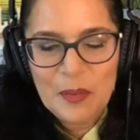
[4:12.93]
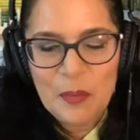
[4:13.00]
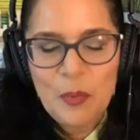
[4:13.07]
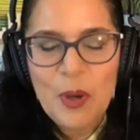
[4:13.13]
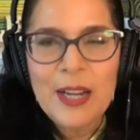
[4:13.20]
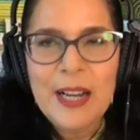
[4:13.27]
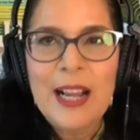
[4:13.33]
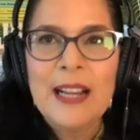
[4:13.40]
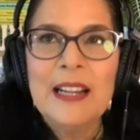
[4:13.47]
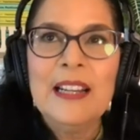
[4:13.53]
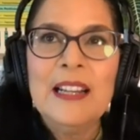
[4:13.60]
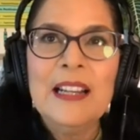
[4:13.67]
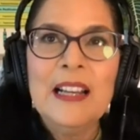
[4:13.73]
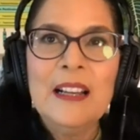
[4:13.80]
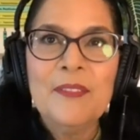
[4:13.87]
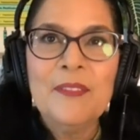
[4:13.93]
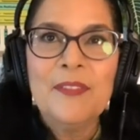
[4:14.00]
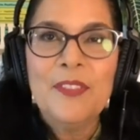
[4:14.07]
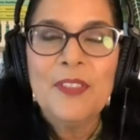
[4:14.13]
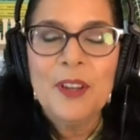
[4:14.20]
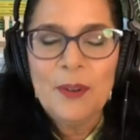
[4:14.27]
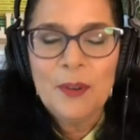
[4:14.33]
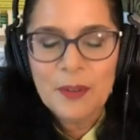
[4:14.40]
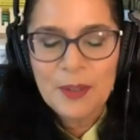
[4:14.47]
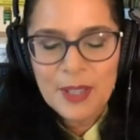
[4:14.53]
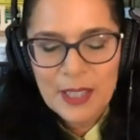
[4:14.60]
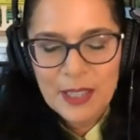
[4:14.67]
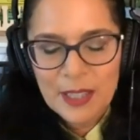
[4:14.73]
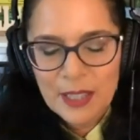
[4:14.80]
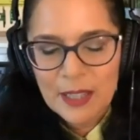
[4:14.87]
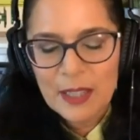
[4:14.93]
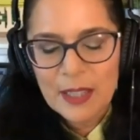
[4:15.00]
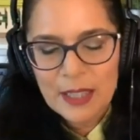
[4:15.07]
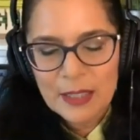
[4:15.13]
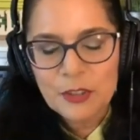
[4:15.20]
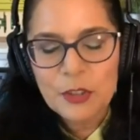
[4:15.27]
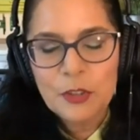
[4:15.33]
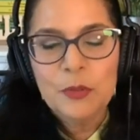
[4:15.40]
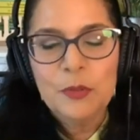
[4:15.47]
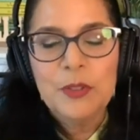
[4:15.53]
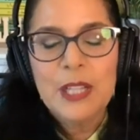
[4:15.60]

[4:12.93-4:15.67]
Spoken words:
What I love, though, as you